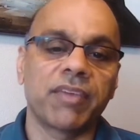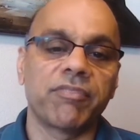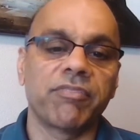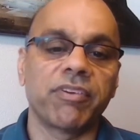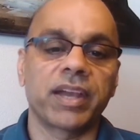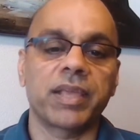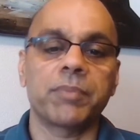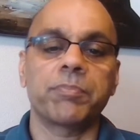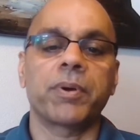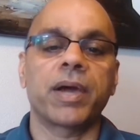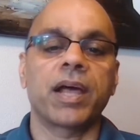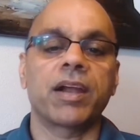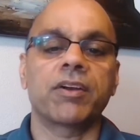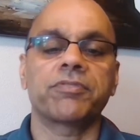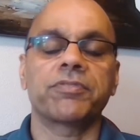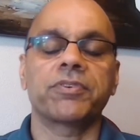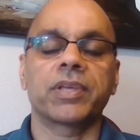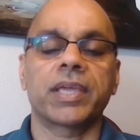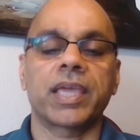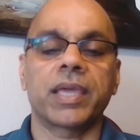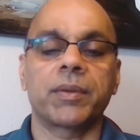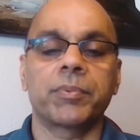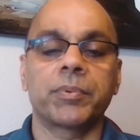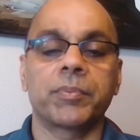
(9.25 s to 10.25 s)
a very
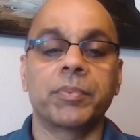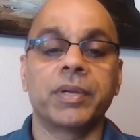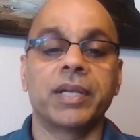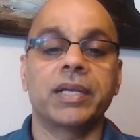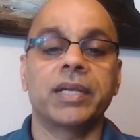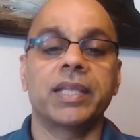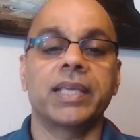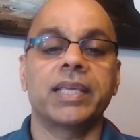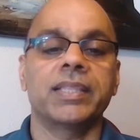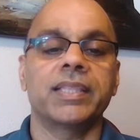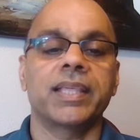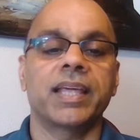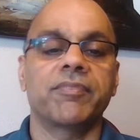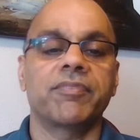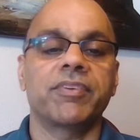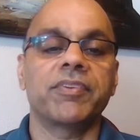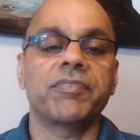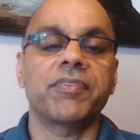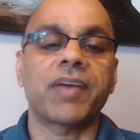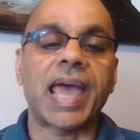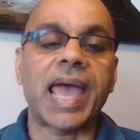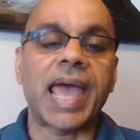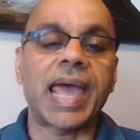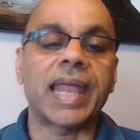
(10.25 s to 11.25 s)
powerful capability that
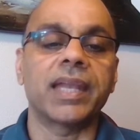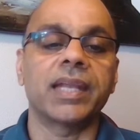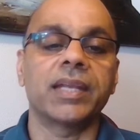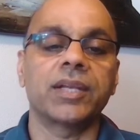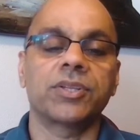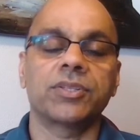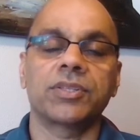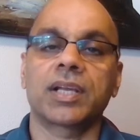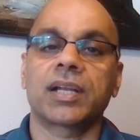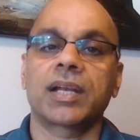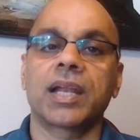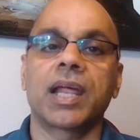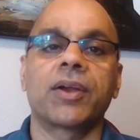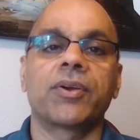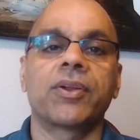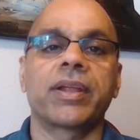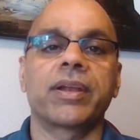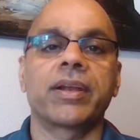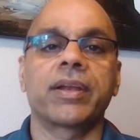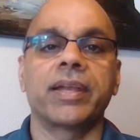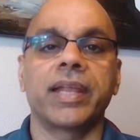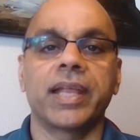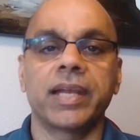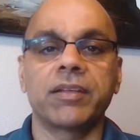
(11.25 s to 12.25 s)
we've added to the
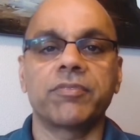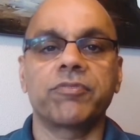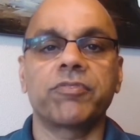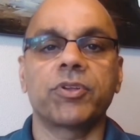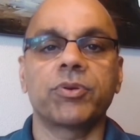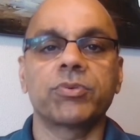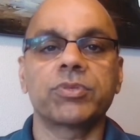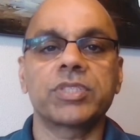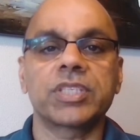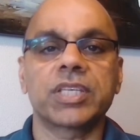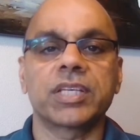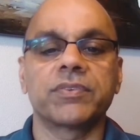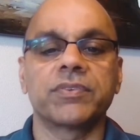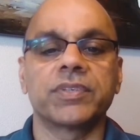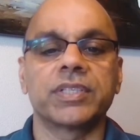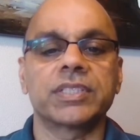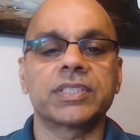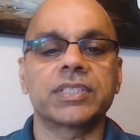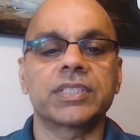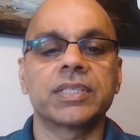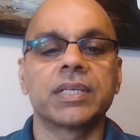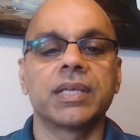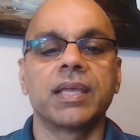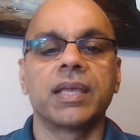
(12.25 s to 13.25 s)
Cloudera Dataflow
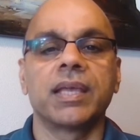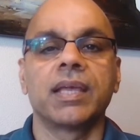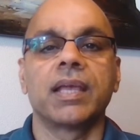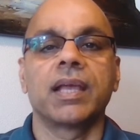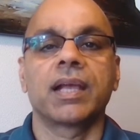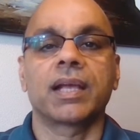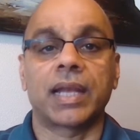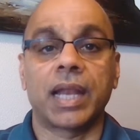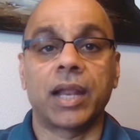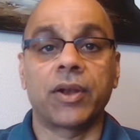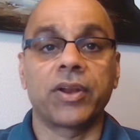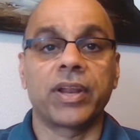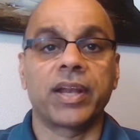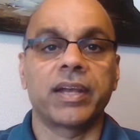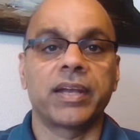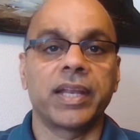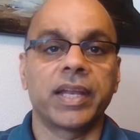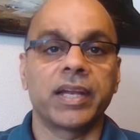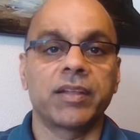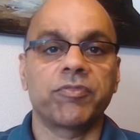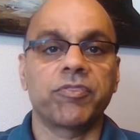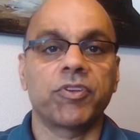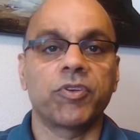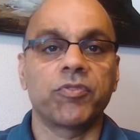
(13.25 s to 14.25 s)
service, Cloudera
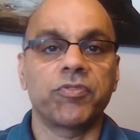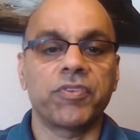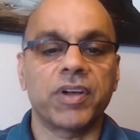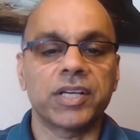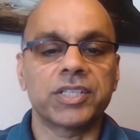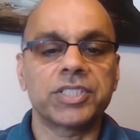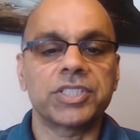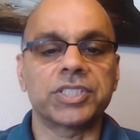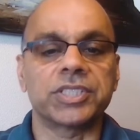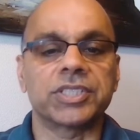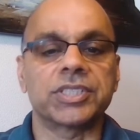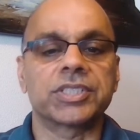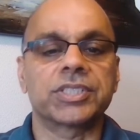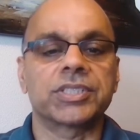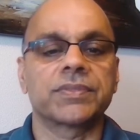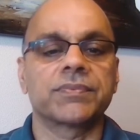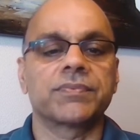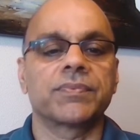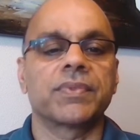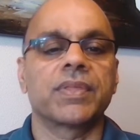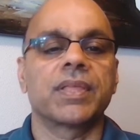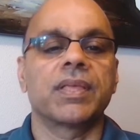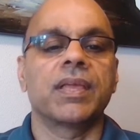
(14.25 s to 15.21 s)
Dataflow Functions.